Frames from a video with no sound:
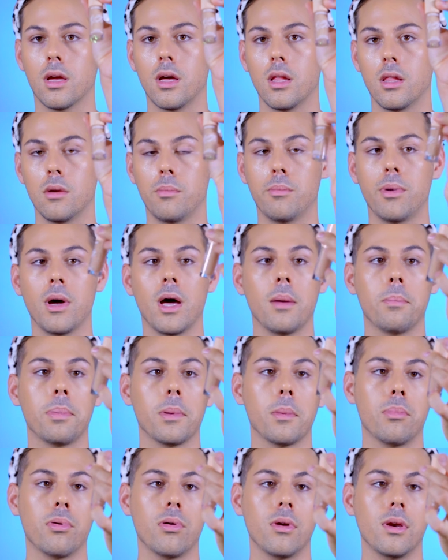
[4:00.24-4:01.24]

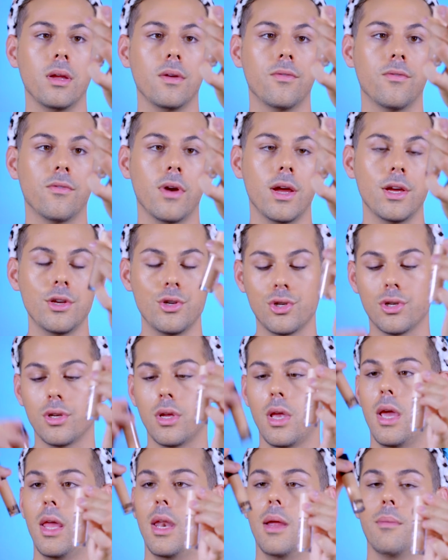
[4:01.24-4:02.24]
ColourPop Pretty Fresh,
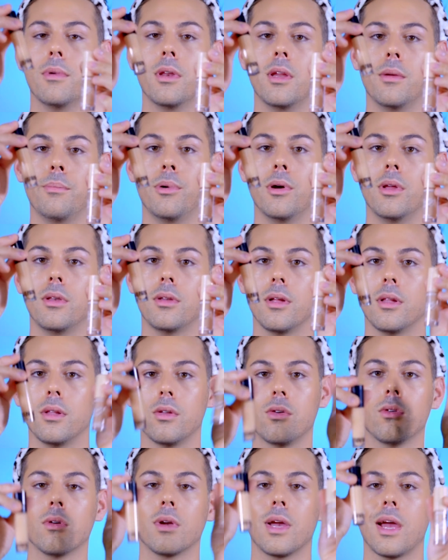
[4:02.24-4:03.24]
and I'm gonna put a
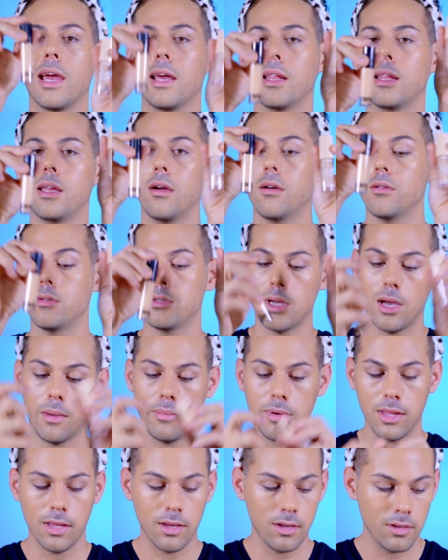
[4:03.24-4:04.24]
little Kylie on top
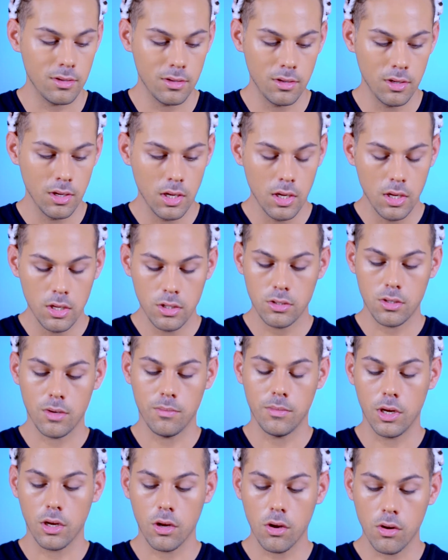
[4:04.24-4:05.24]
of that. So I'm
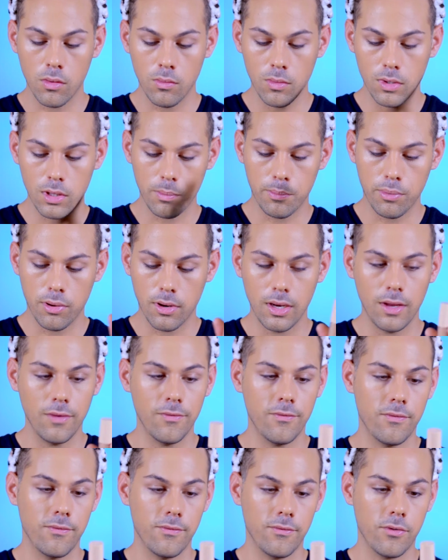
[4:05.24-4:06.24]
gonna go in with the Pretty
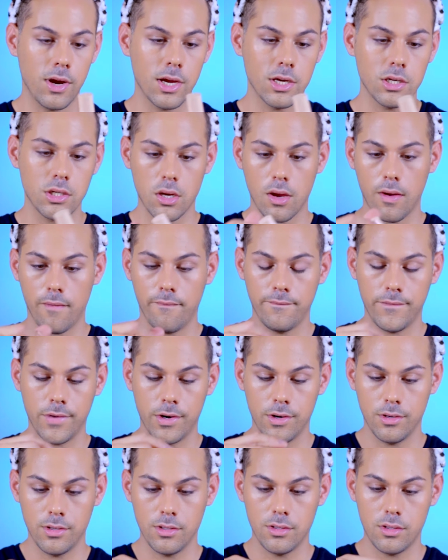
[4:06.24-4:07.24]
Fresh
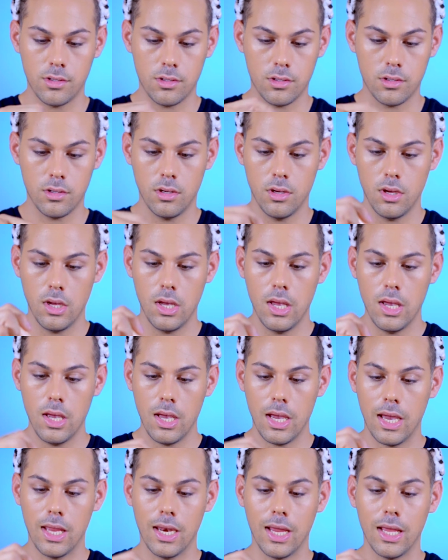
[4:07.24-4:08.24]
first.
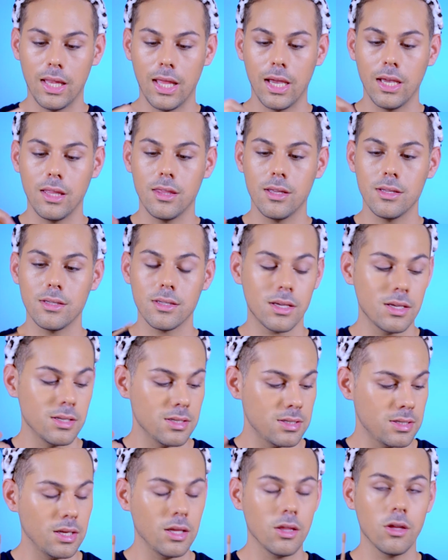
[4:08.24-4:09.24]
And I like this
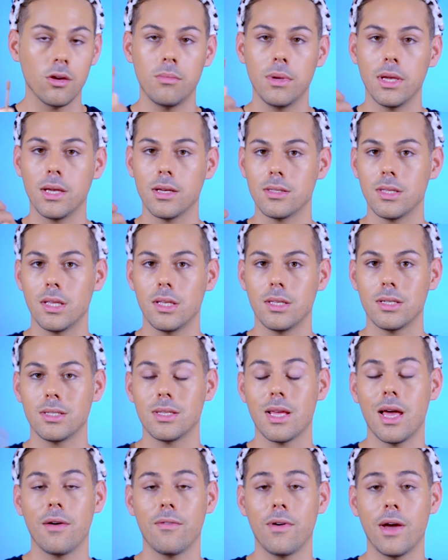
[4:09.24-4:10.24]
concealer because it does
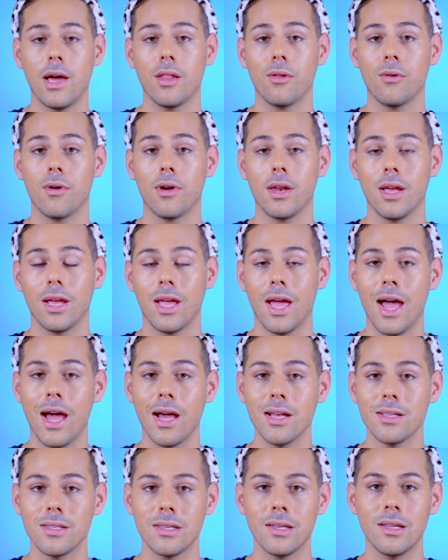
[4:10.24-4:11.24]
have hyaluronic
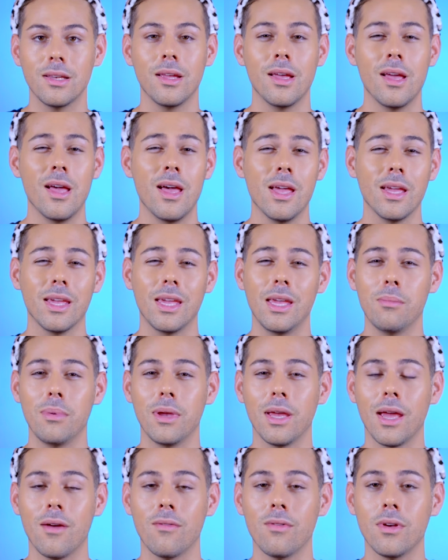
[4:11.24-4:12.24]
acid,
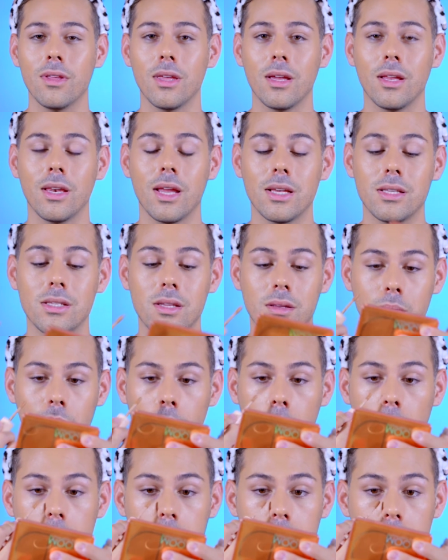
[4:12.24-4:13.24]
keeping everything nice and
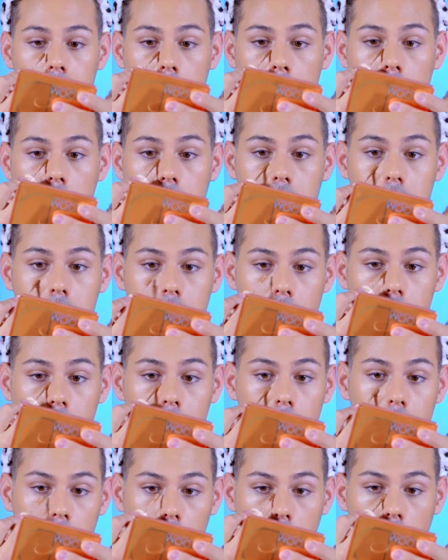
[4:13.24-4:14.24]
moisturized
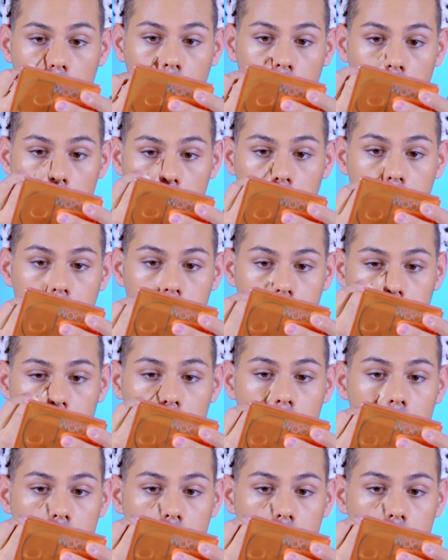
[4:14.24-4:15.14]
under the eyes.